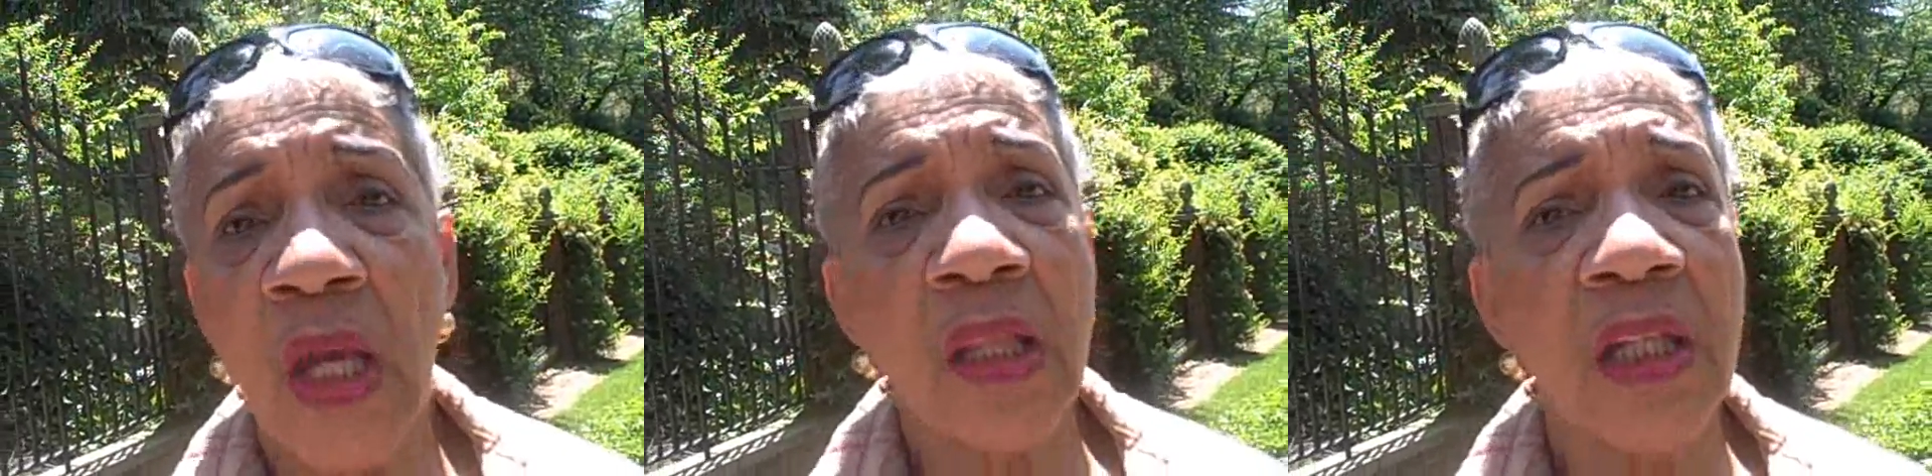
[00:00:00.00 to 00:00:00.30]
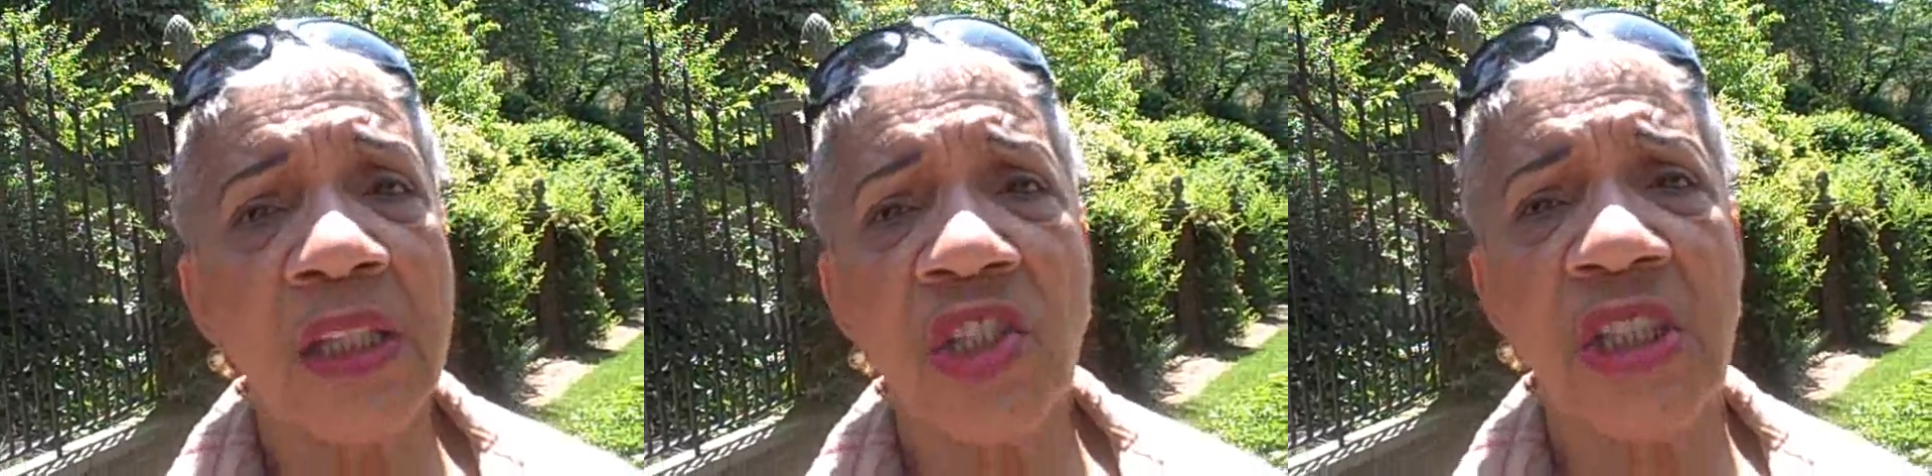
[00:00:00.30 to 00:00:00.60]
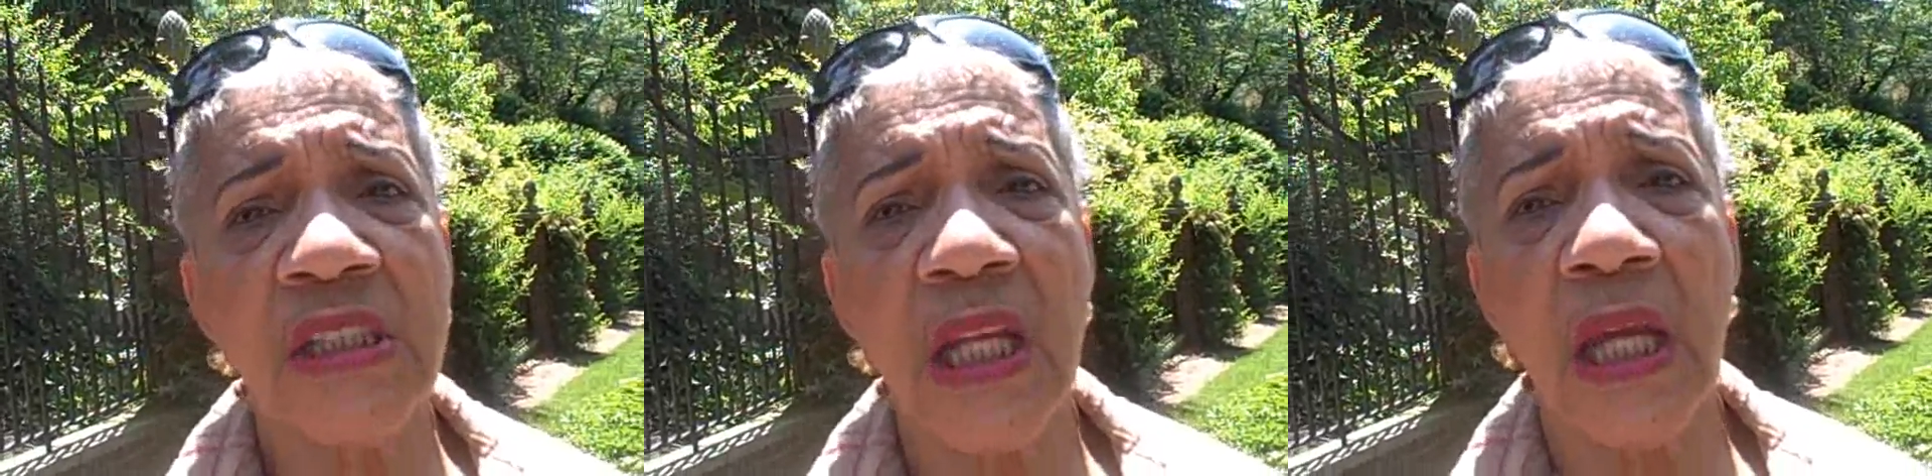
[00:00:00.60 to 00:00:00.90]
And that
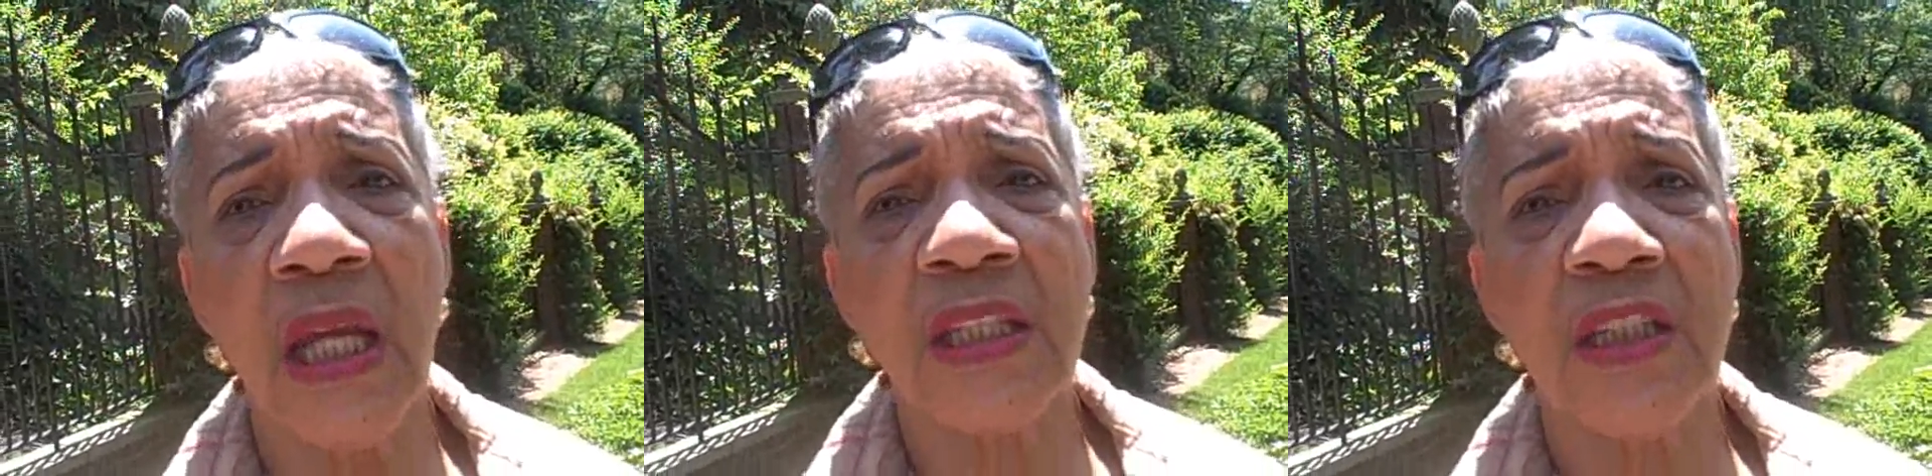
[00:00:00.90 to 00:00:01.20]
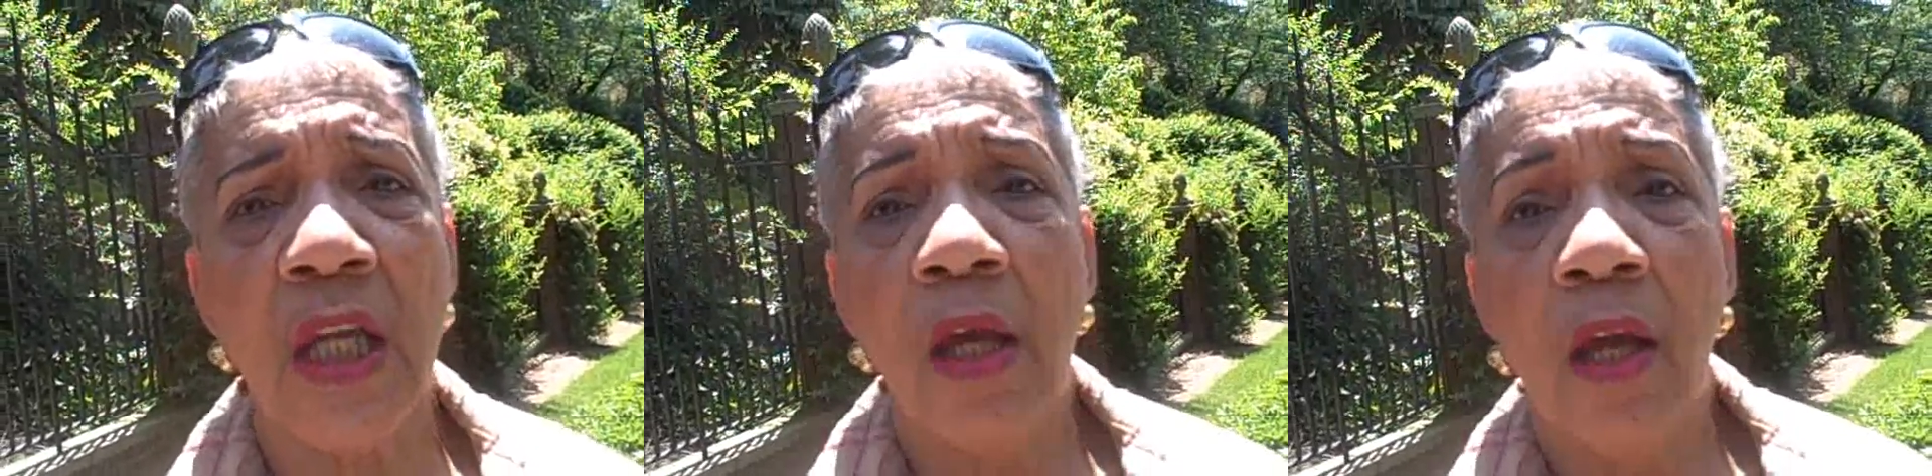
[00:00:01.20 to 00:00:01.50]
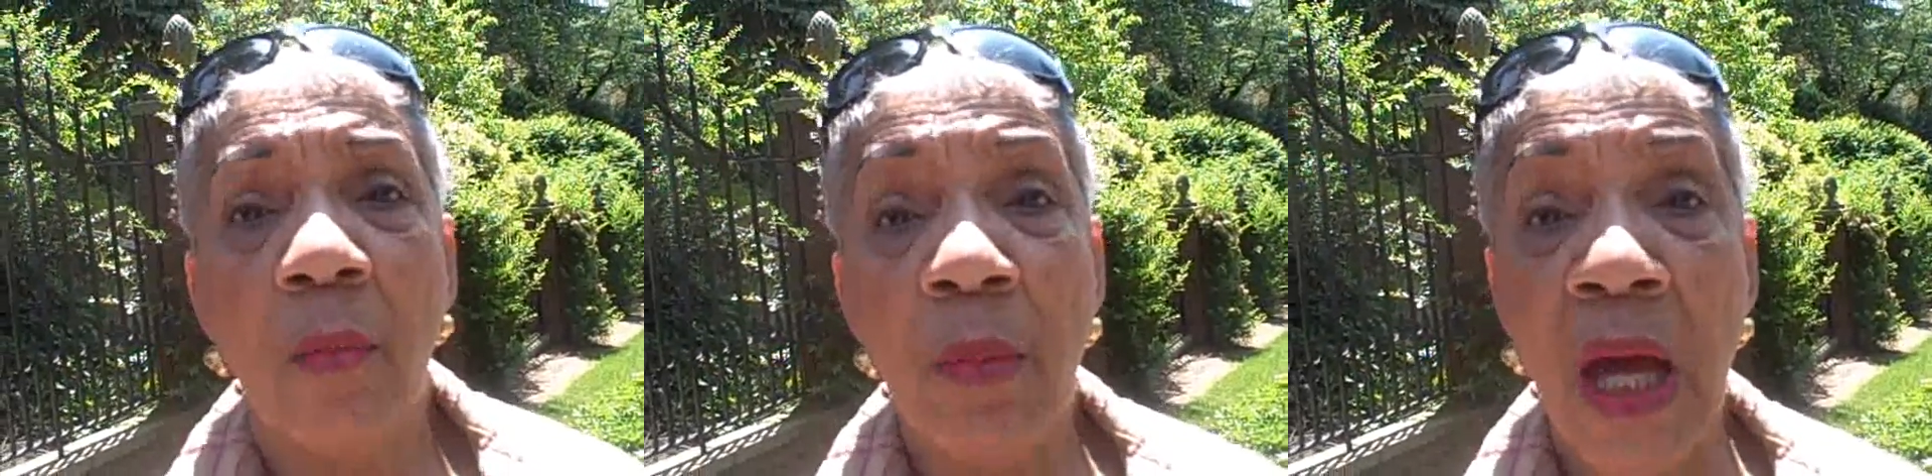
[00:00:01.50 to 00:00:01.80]
just takes
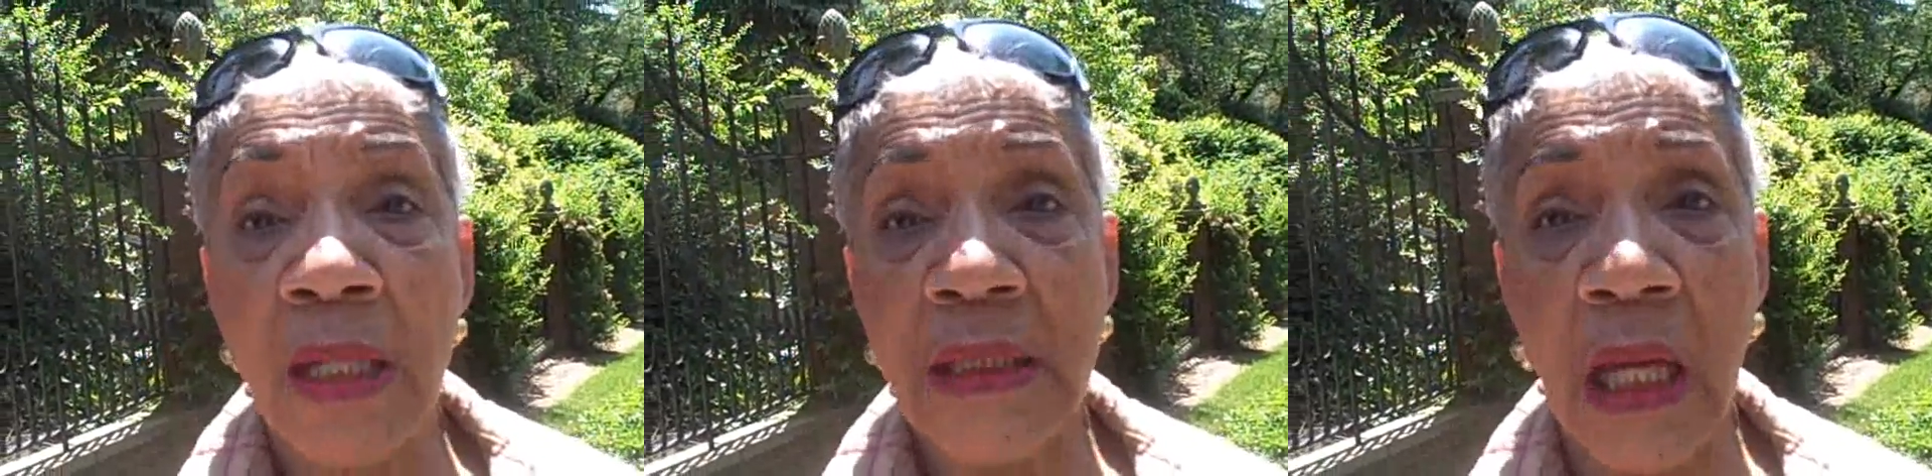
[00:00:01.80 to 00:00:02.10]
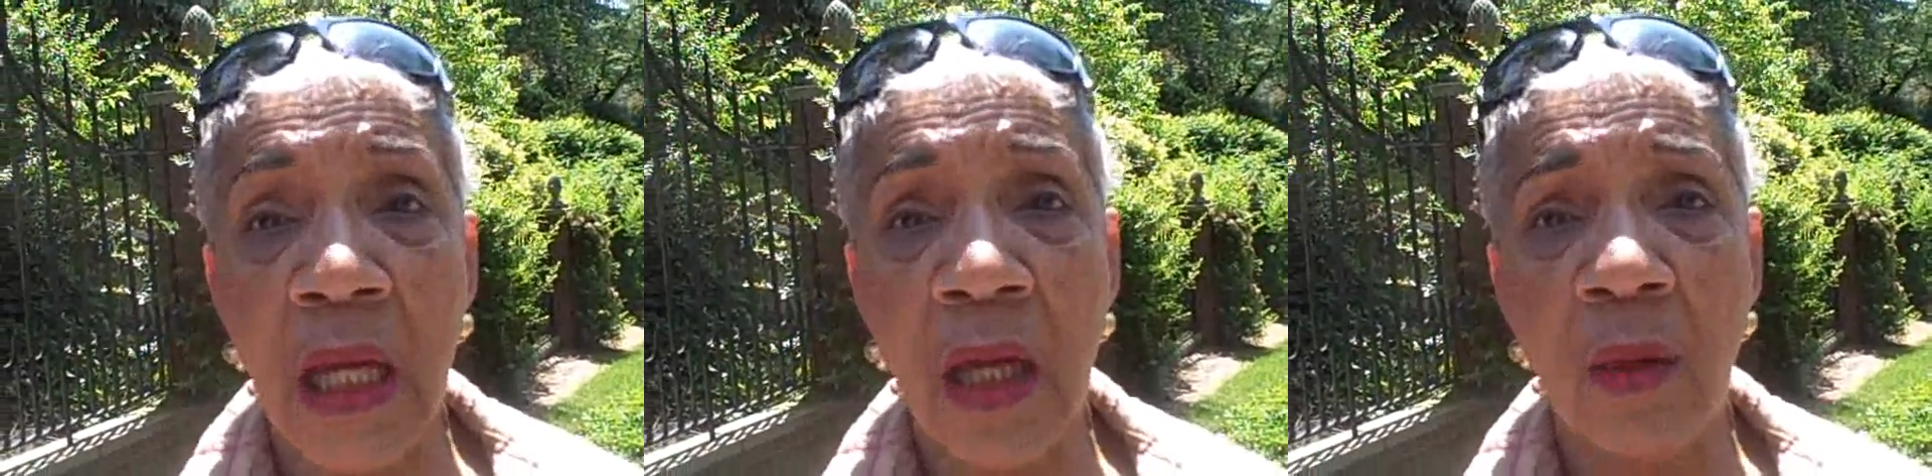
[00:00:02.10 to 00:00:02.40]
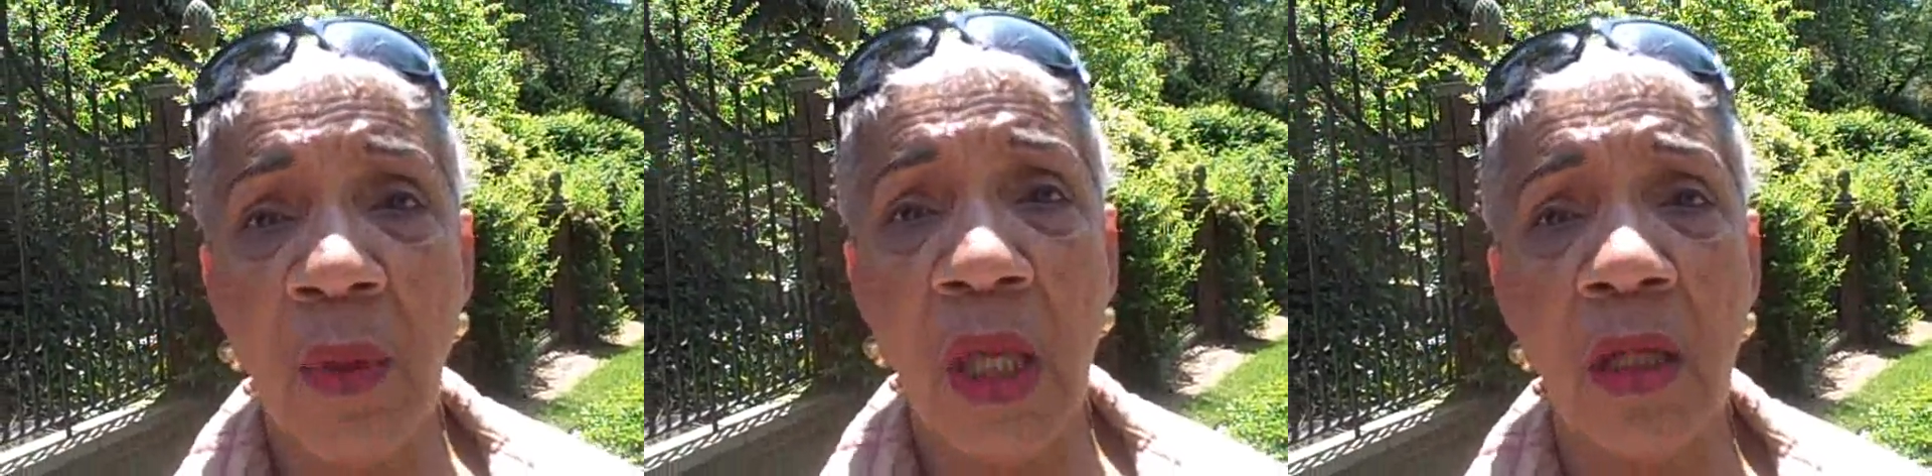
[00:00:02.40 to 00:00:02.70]
my time